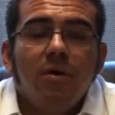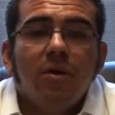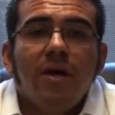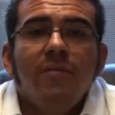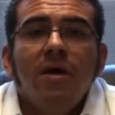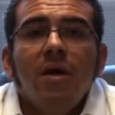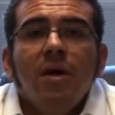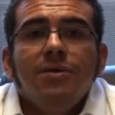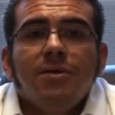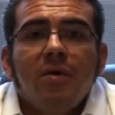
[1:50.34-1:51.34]
Okay,
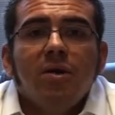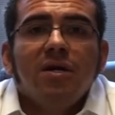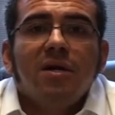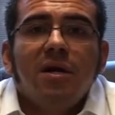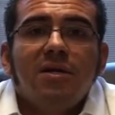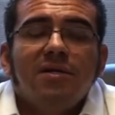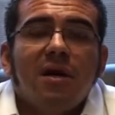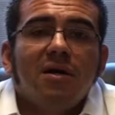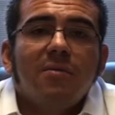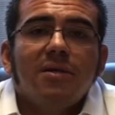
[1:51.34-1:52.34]
so now we're going to
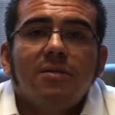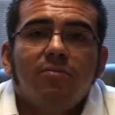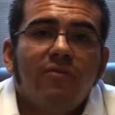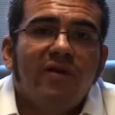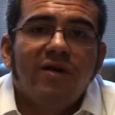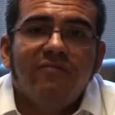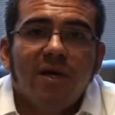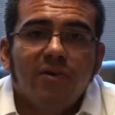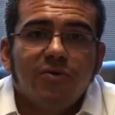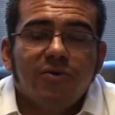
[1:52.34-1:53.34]
talk about some preventive
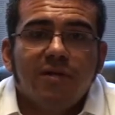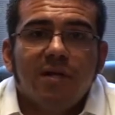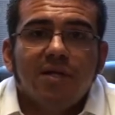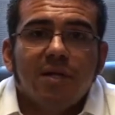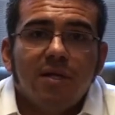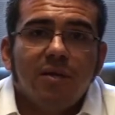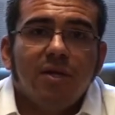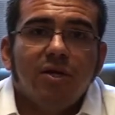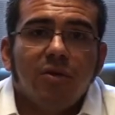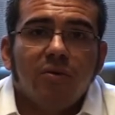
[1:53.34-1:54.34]
measures and things that you
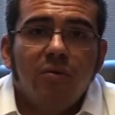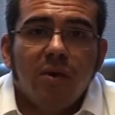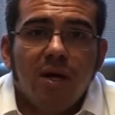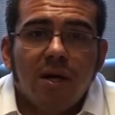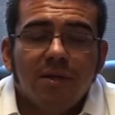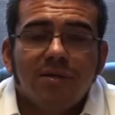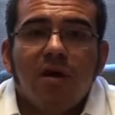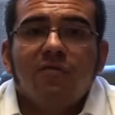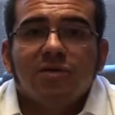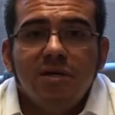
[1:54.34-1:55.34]
can do,
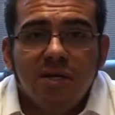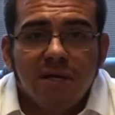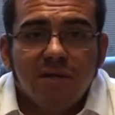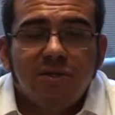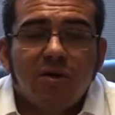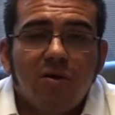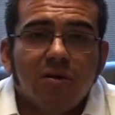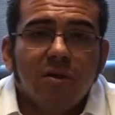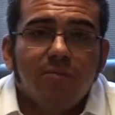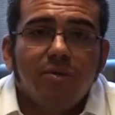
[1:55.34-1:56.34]
softwares that you can install
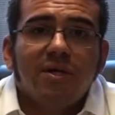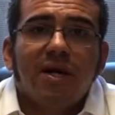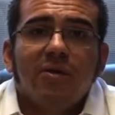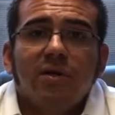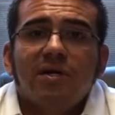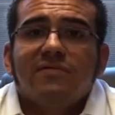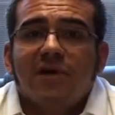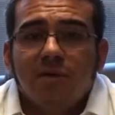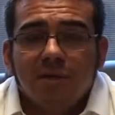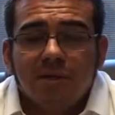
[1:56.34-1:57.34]
to protect you against
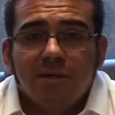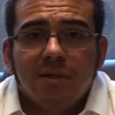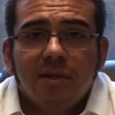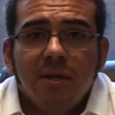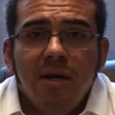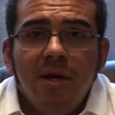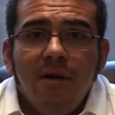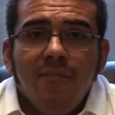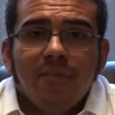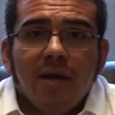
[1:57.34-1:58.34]
viruses and
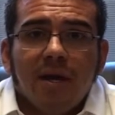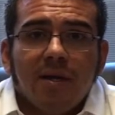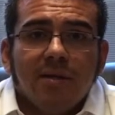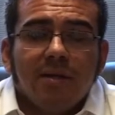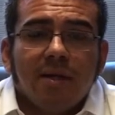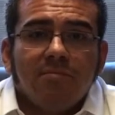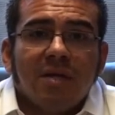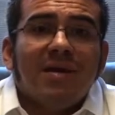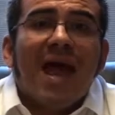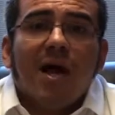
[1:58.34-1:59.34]

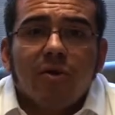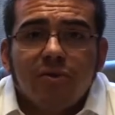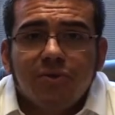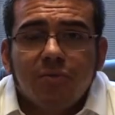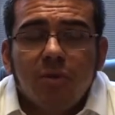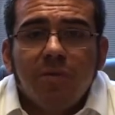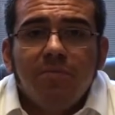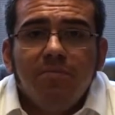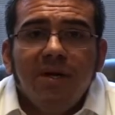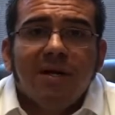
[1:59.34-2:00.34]
hackers. We
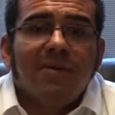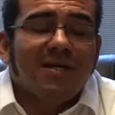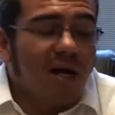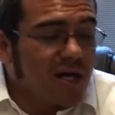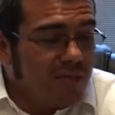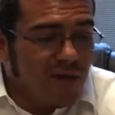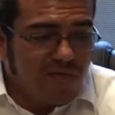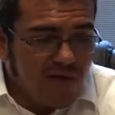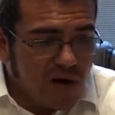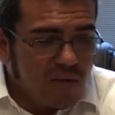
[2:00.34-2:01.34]
begin by talking about a
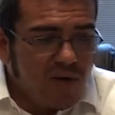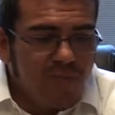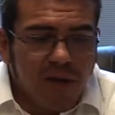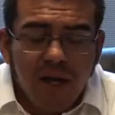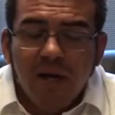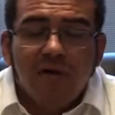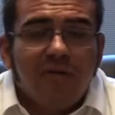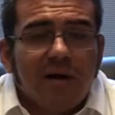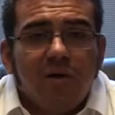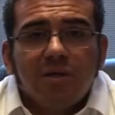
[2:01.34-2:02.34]
firewall. A
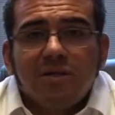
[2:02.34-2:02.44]
firewall